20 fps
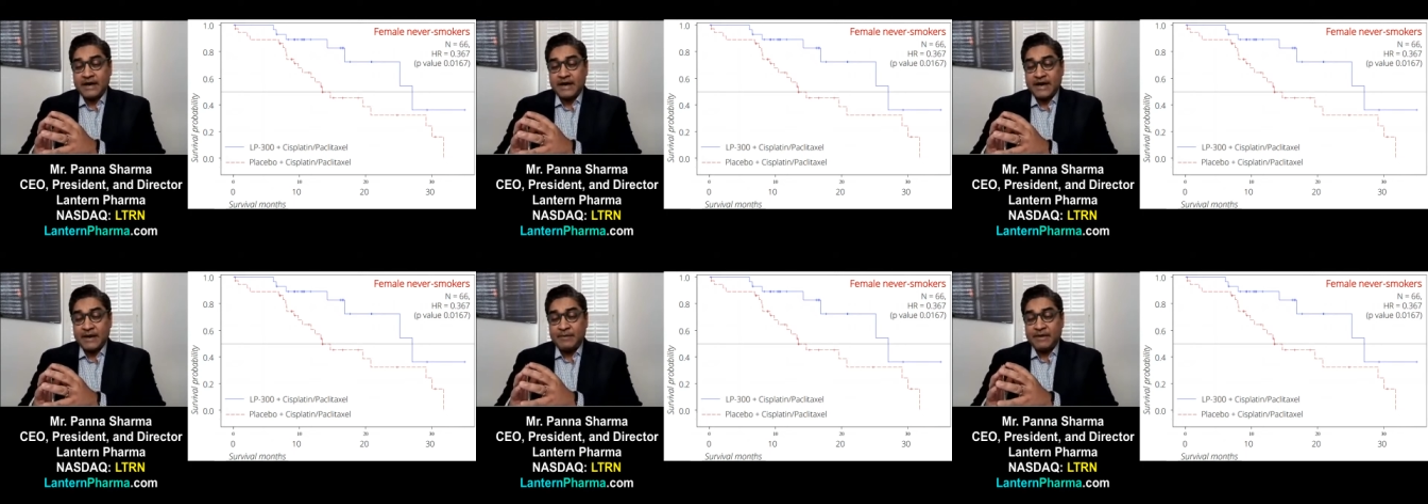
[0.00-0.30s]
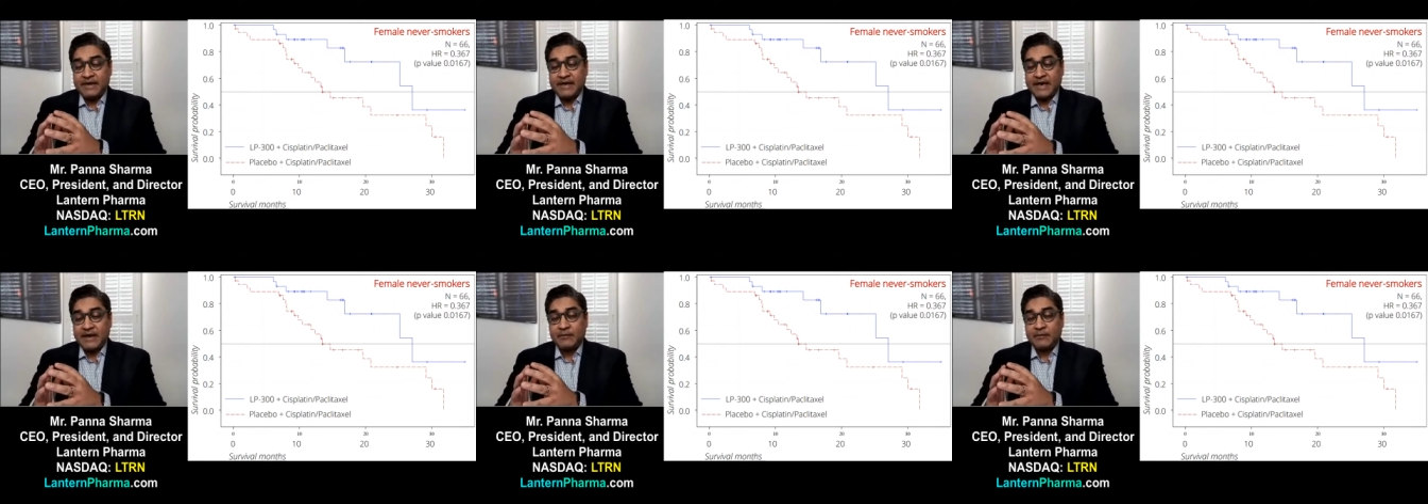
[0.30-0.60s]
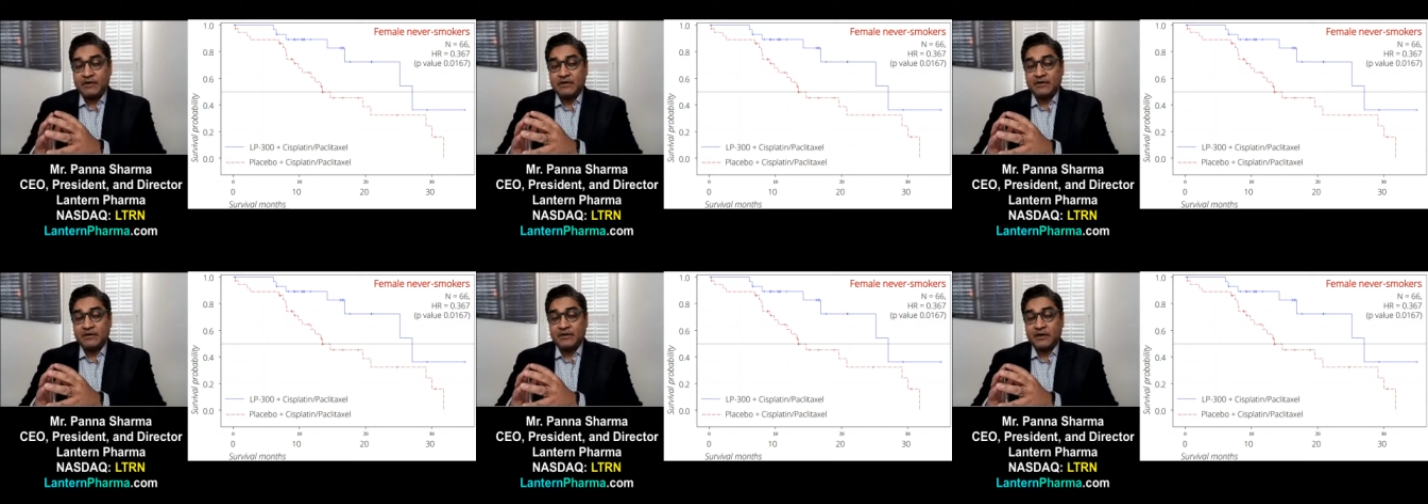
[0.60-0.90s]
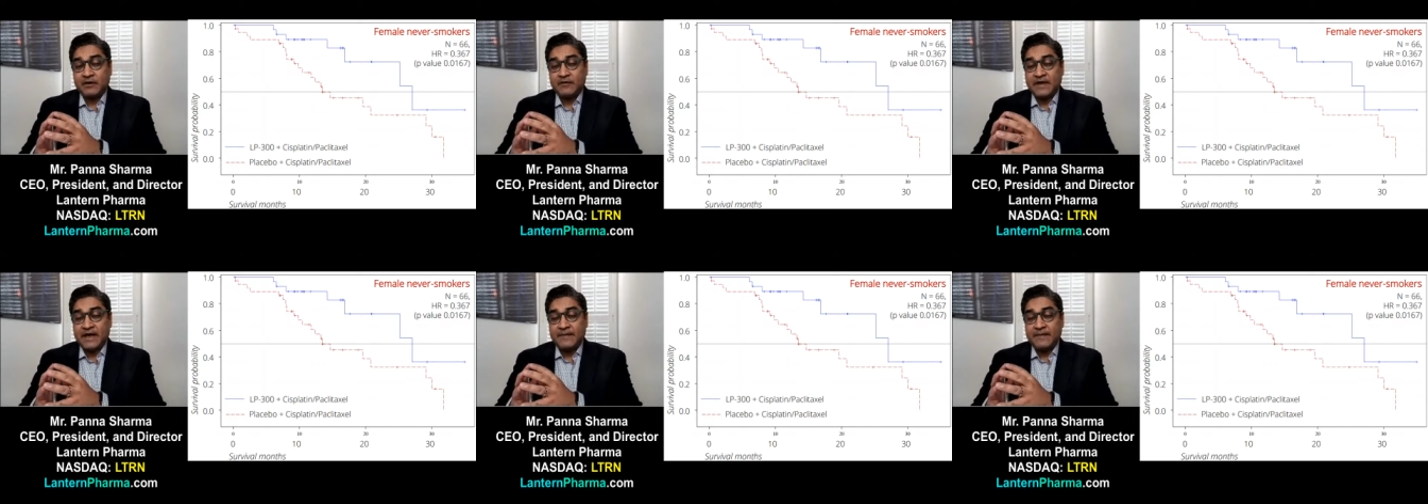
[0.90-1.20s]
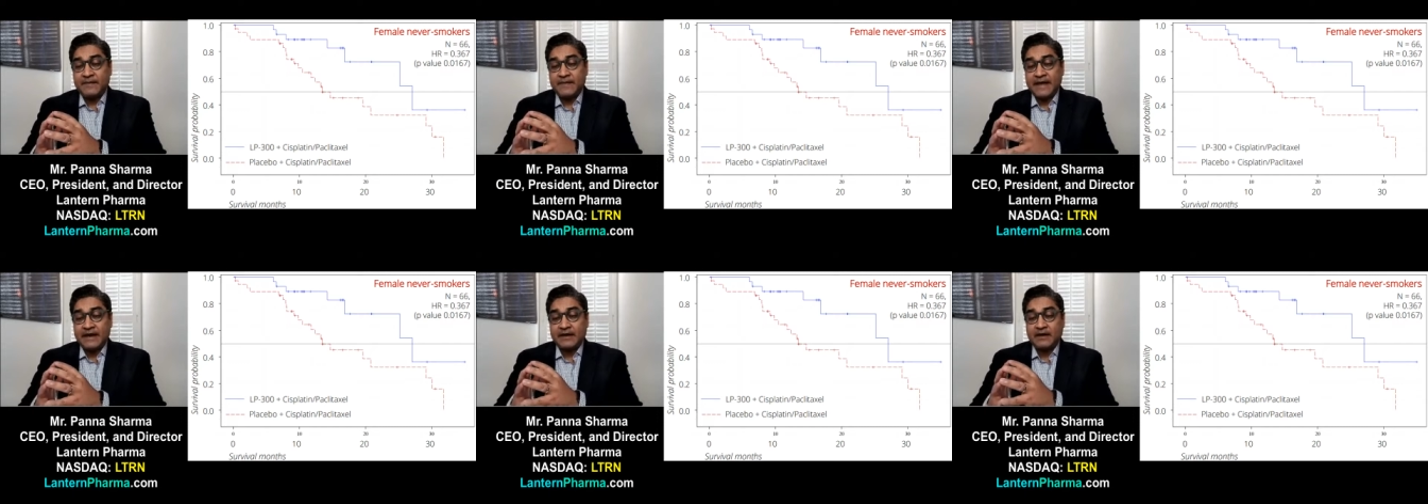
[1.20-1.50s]
it became clear
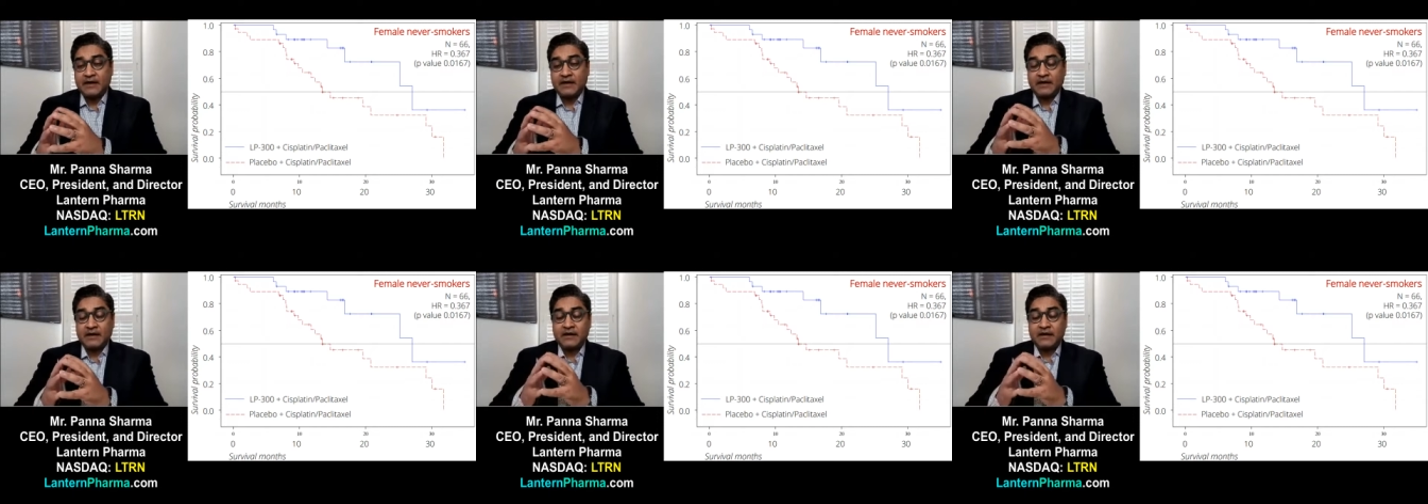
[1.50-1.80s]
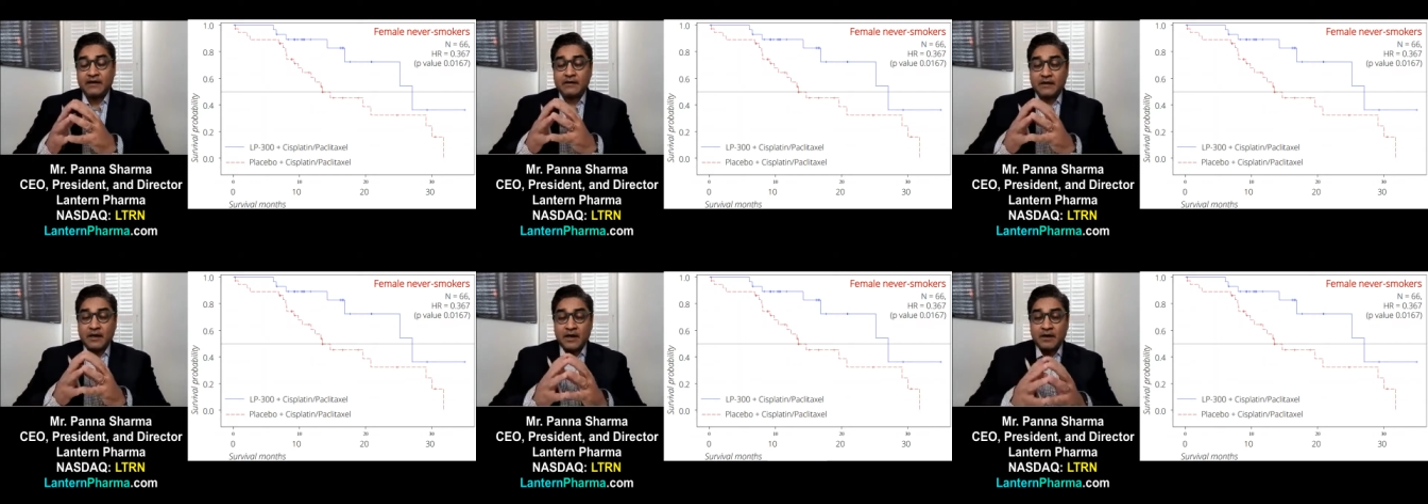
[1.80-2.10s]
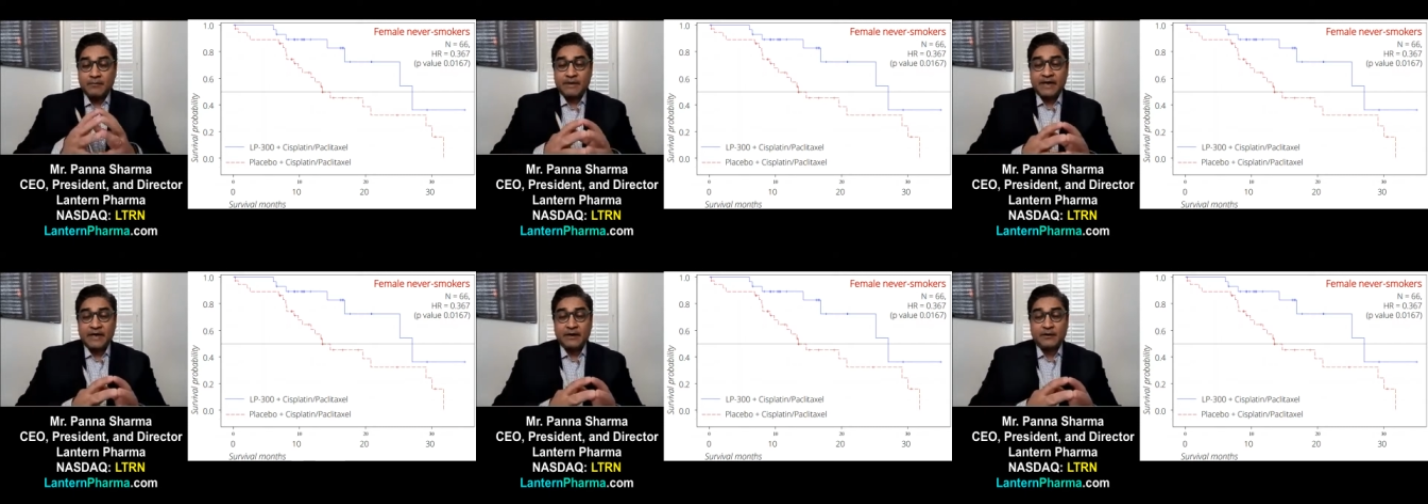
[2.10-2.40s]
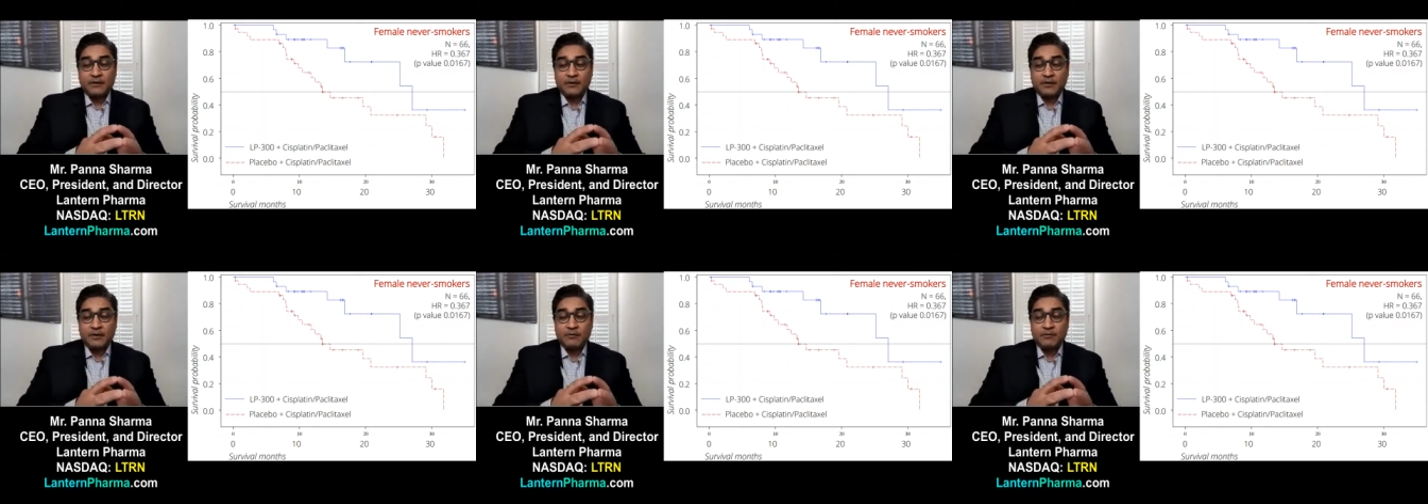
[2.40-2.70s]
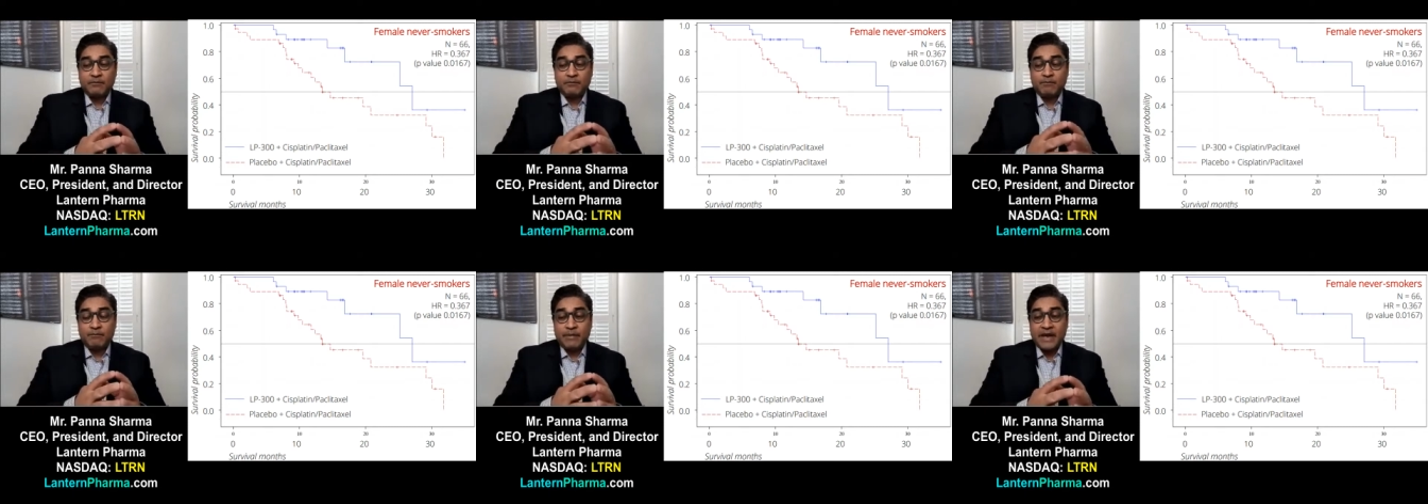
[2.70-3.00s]
that that compound could
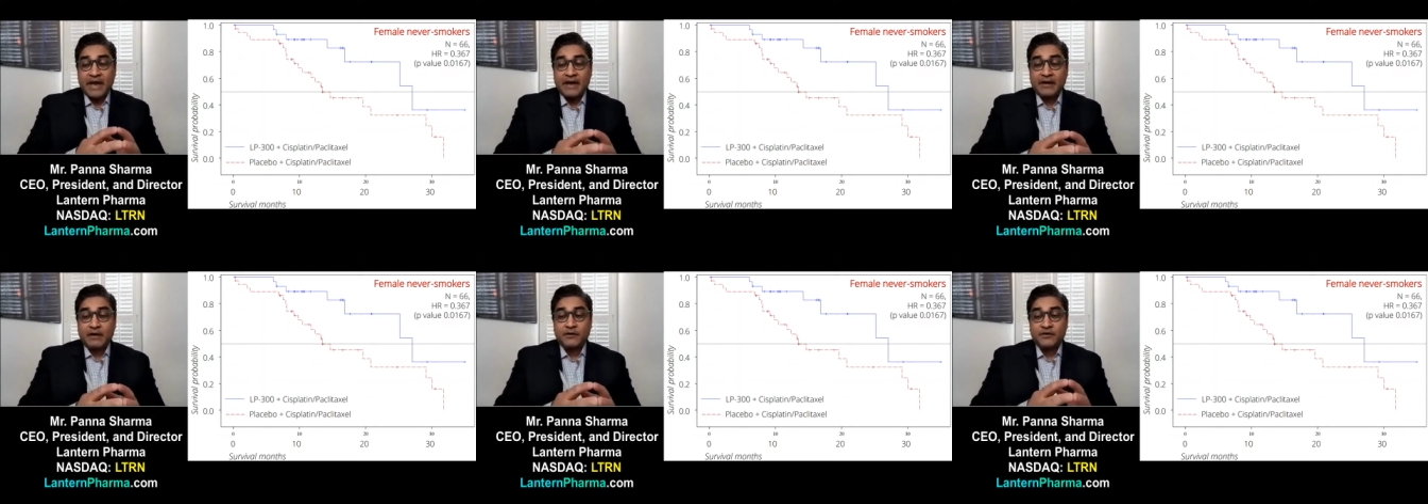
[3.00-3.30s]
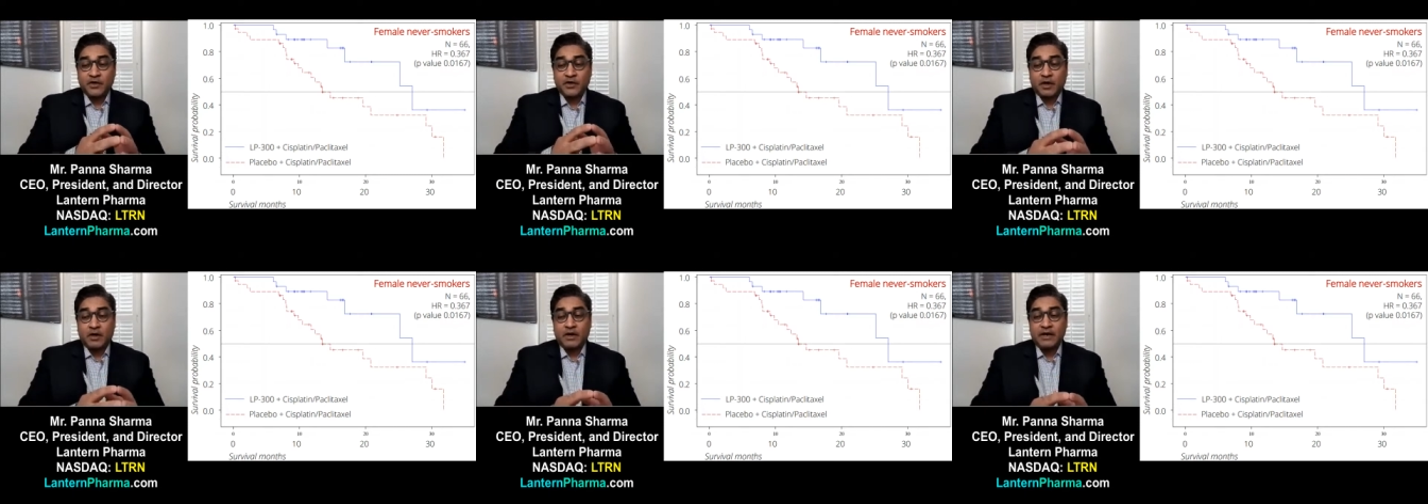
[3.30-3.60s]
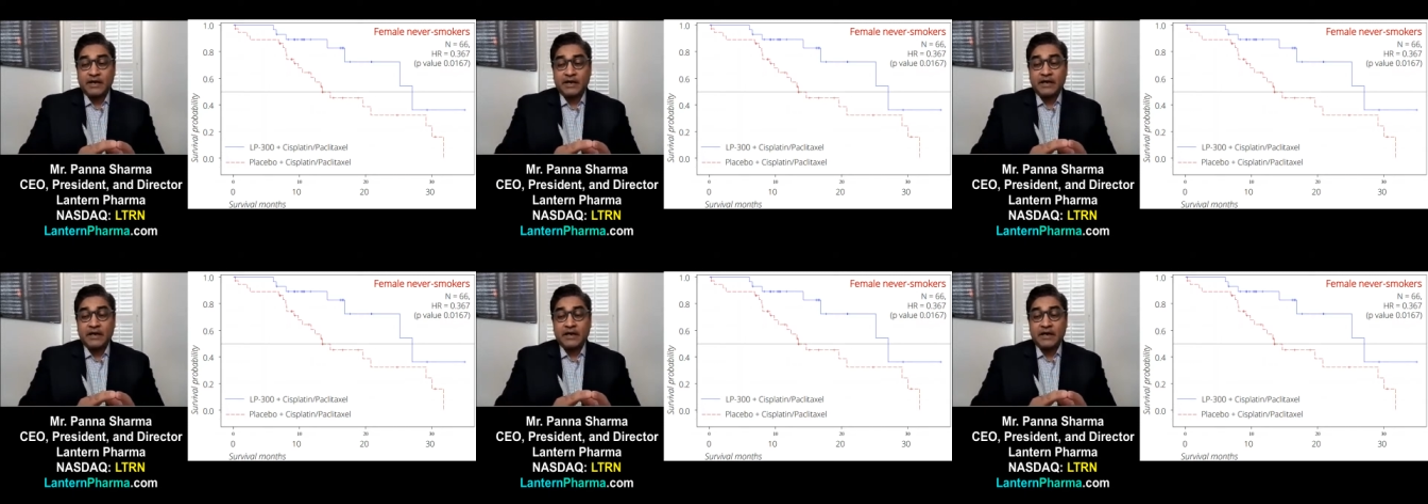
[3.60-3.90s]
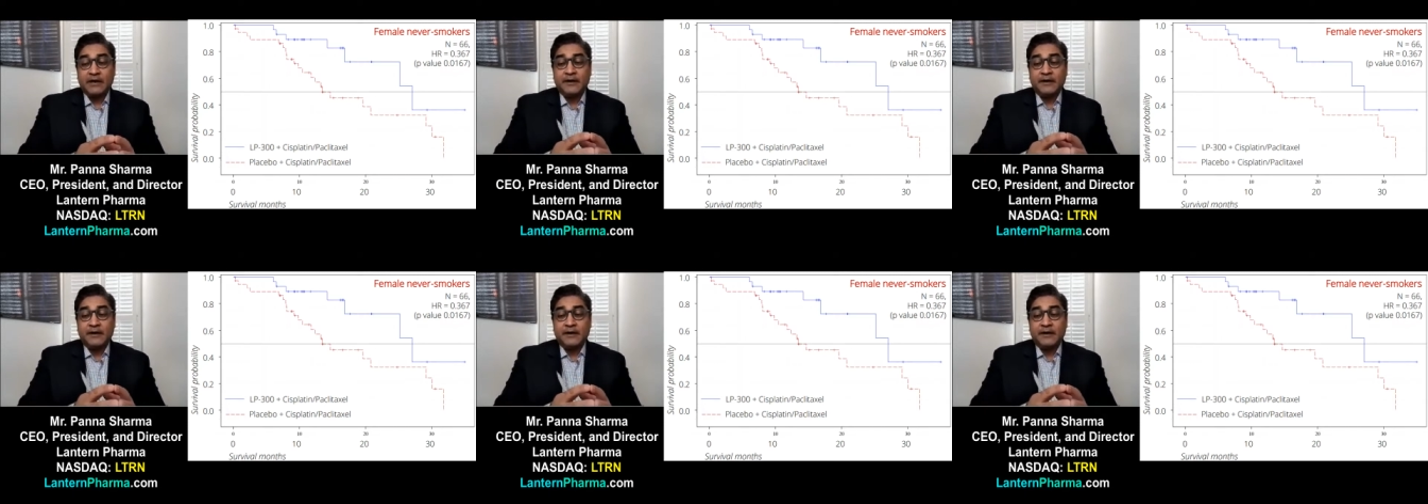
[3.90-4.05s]
better target